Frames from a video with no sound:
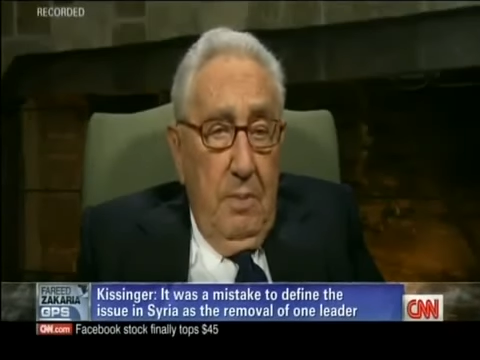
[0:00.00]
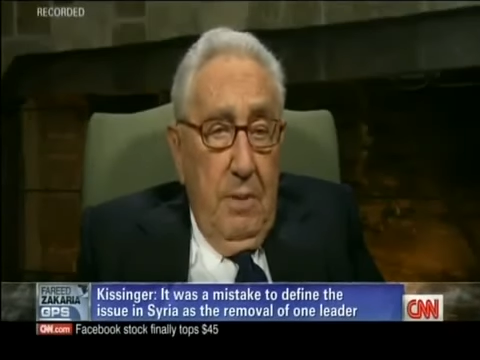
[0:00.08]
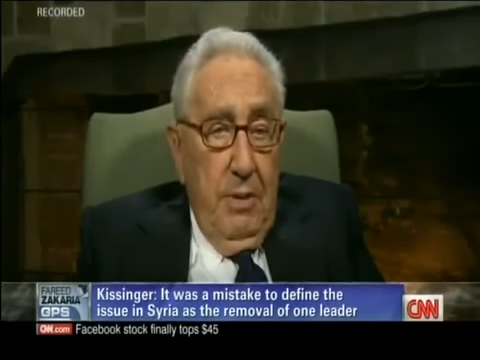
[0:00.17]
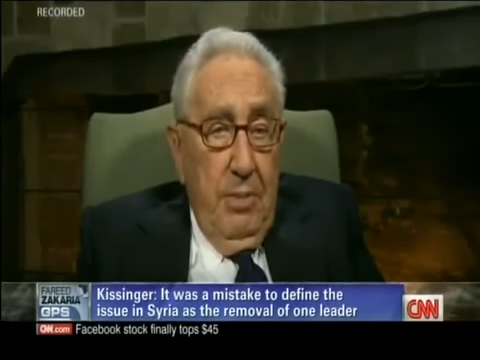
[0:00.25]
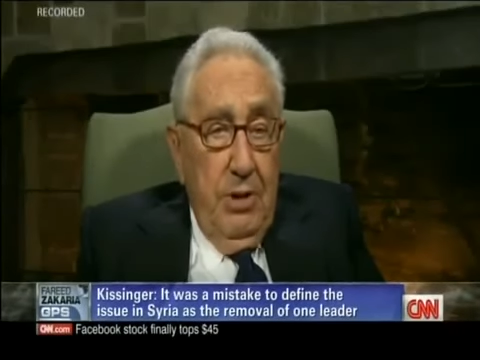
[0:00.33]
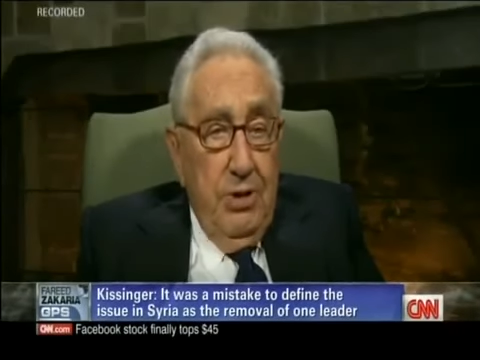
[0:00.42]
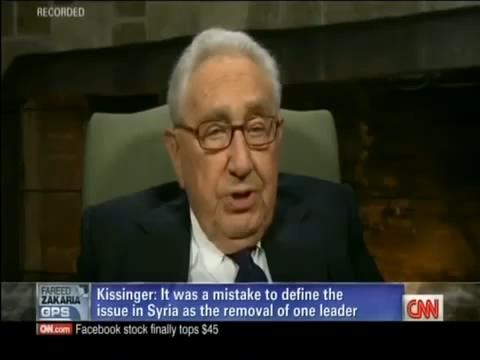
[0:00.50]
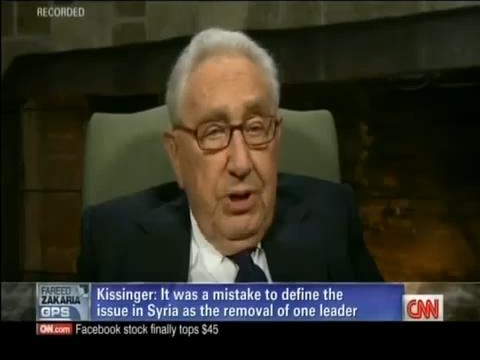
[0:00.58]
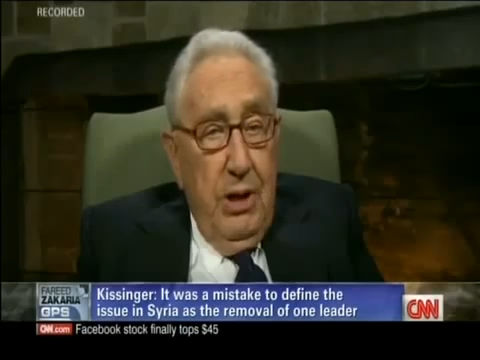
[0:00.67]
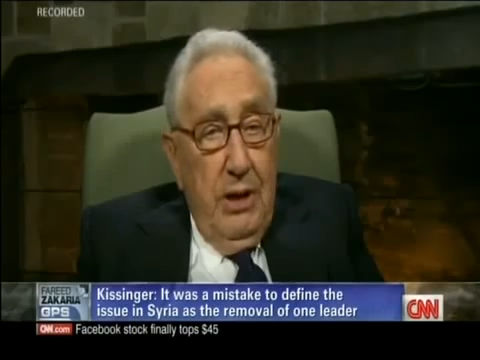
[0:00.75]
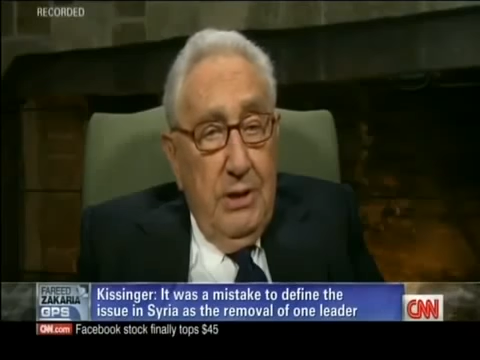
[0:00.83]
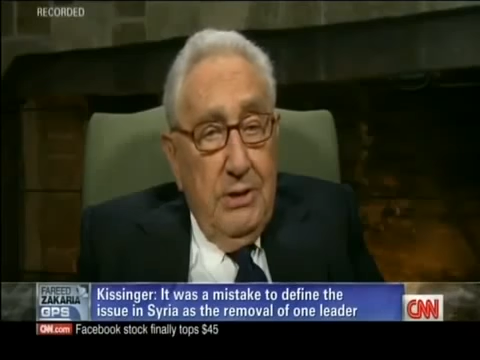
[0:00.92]
between
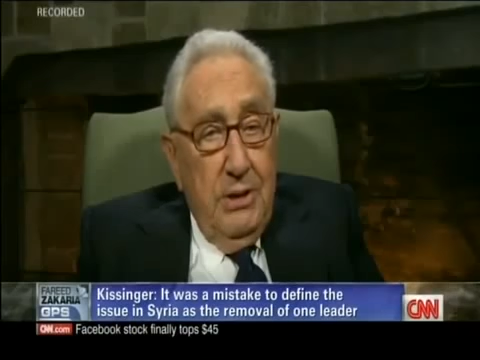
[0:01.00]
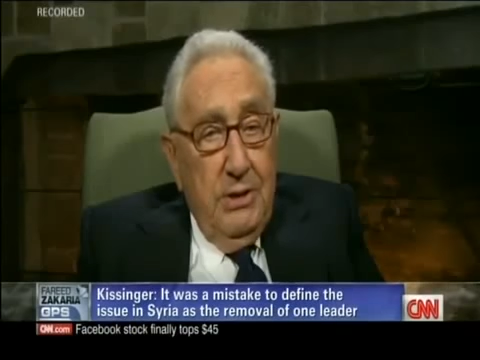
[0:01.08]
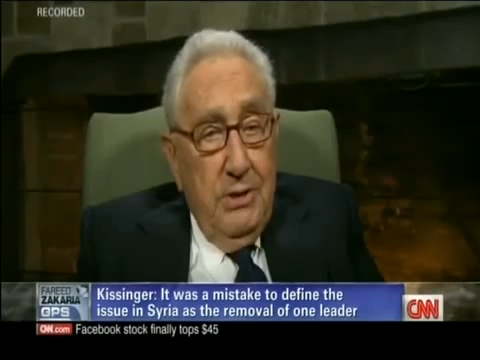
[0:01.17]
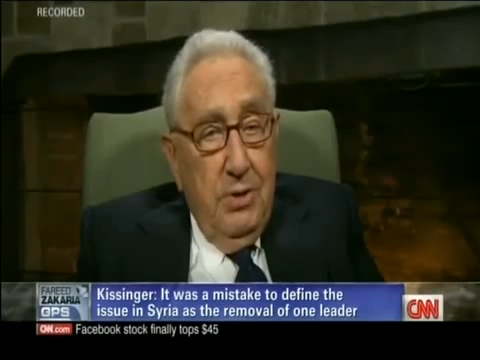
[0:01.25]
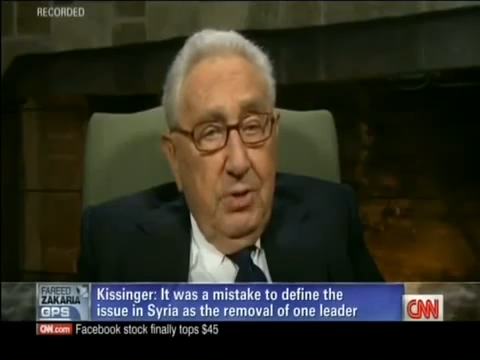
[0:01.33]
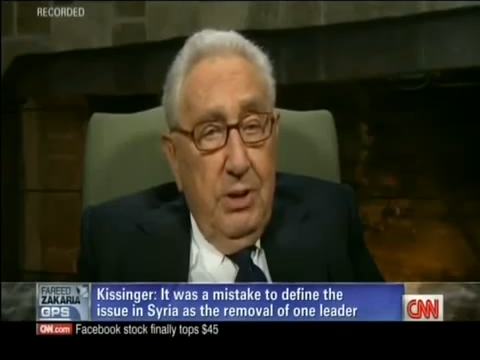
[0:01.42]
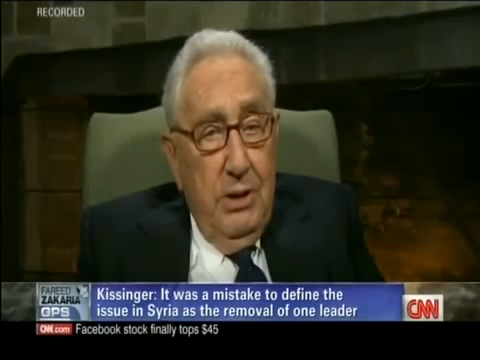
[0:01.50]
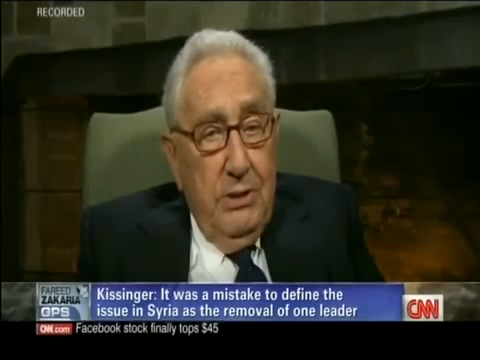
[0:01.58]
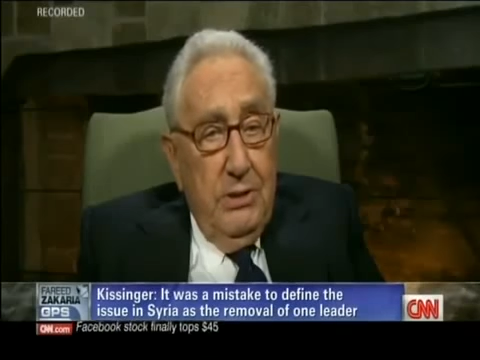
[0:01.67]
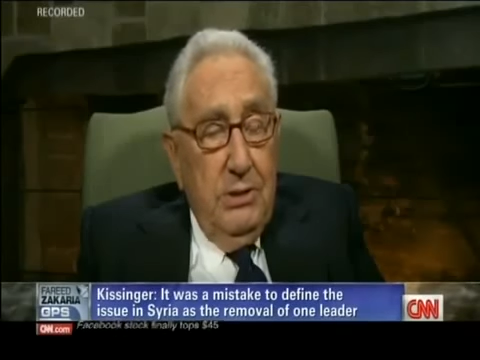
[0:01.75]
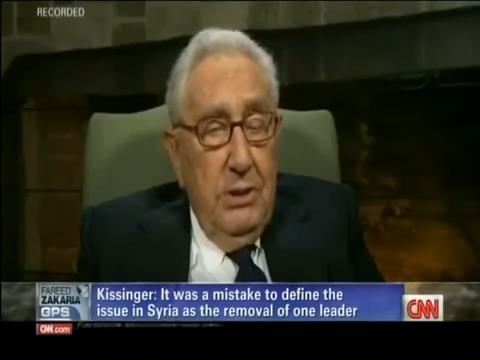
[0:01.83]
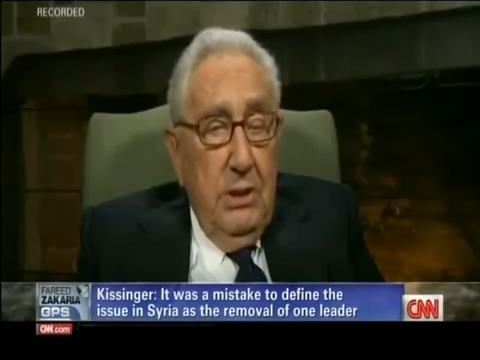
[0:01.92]
Shiites and
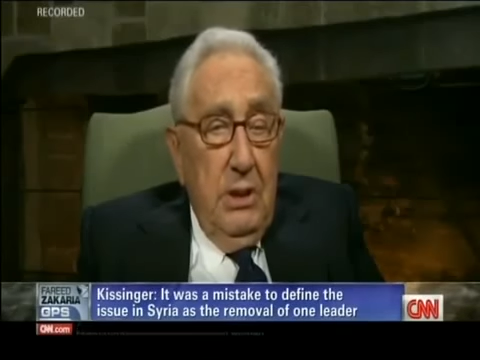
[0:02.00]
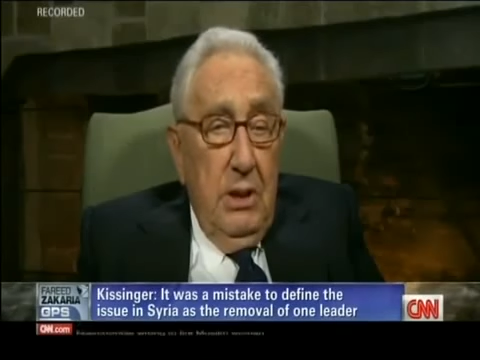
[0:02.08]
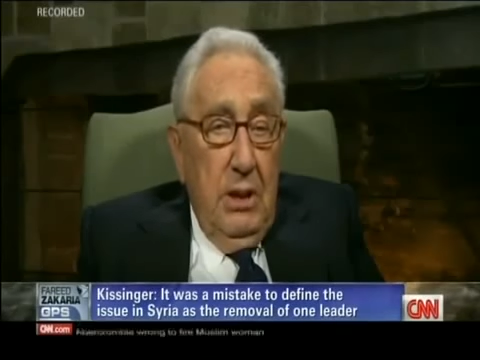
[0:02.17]
Sunnis,